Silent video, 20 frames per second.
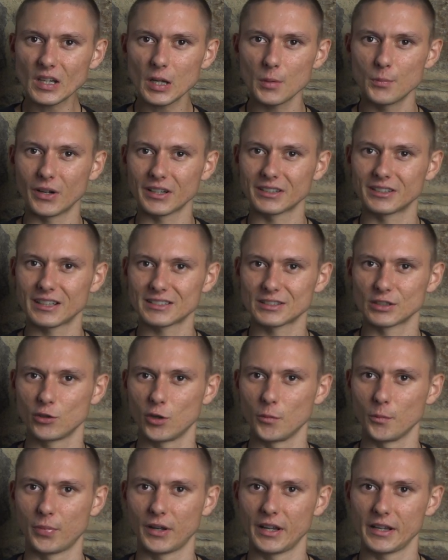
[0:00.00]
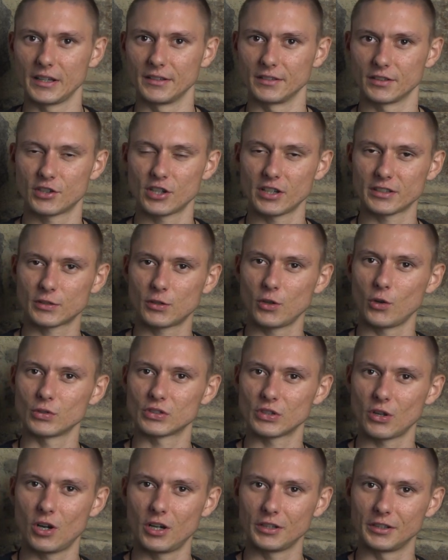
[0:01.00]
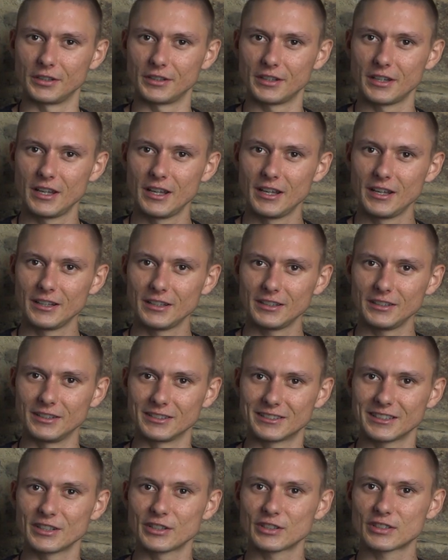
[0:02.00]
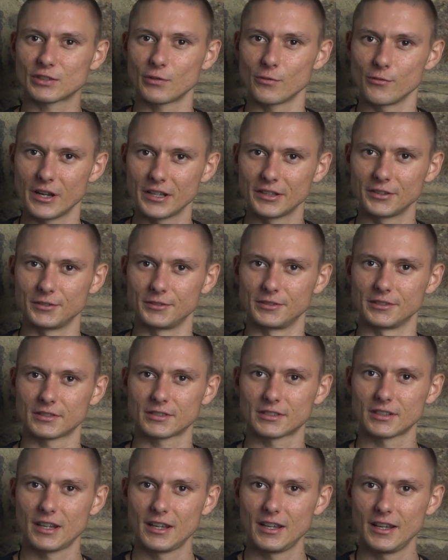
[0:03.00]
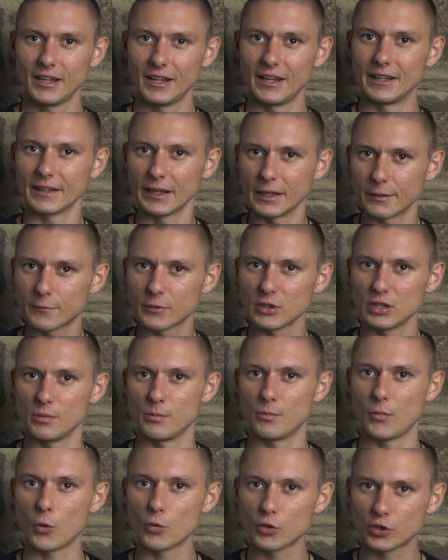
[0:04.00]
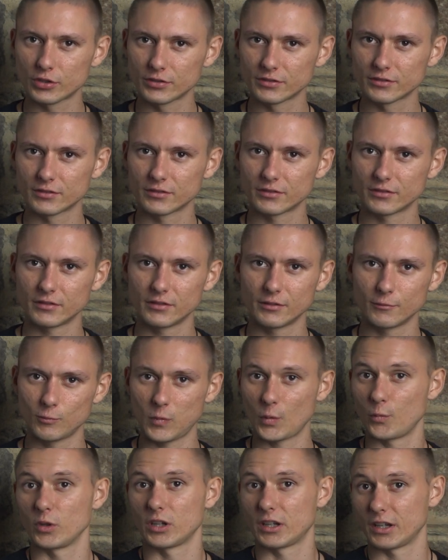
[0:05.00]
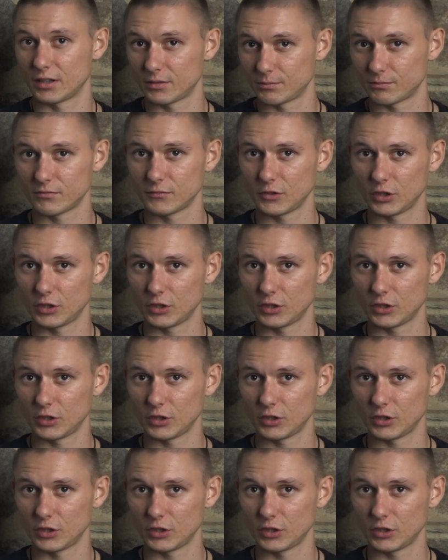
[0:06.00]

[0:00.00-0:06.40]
but it doesn't complain, it just goes on. It surrenders. And every emotion, when we can,